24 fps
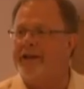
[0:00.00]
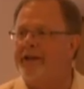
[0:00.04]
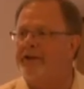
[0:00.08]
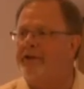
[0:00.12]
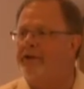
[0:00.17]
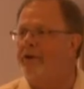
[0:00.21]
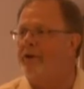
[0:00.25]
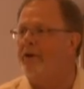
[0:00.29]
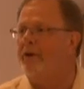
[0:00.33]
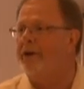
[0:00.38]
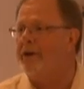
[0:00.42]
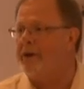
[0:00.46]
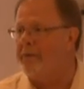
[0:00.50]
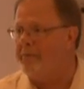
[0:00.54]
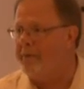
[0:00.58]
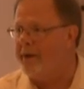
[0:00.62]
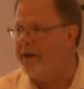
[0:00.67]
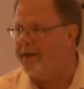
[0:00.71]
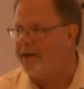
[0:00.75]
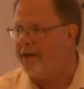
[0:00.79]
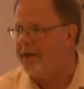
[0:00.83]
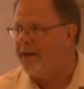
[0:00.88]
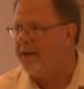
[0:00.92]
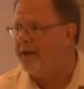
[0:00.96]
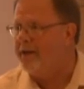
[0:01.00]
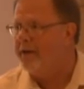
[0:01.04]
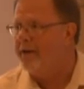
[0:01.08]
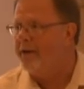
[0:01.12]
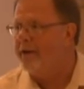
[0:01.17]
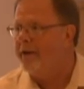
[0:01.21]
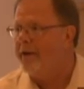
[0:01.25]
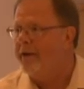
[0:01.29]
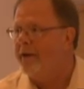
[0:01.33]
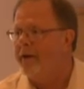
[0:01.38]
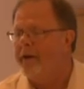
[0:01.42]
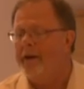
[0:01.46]
in your committee
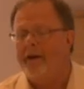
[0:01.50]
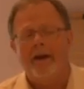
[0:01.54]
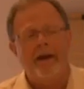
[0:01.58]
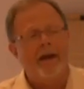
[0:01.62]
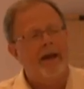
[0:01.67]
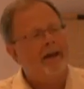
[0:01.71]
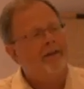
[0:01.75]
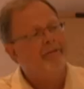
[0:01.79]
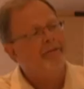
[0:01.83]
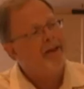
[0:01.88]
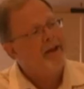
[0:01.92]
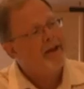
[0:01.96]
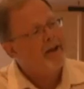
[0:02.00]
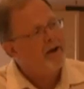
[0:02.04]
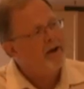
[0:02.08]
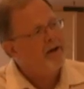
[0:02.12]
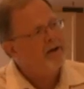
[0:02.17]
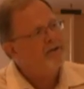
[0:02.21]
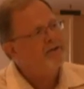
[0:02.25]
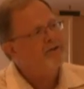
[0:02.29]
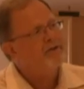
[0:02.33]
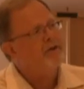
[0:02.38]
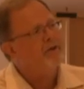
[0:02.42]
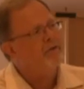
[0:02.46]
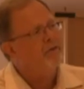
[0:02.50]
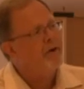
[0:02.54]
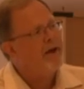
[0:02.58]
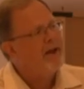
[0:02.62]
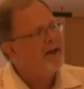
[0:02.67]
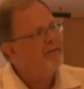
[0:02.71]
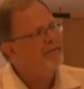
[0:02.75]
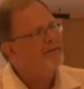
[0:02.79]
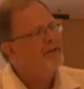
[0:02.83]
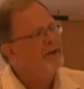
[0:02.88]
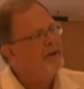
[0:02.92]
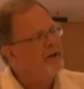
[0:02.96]
and they also
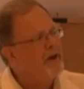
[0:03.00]
have the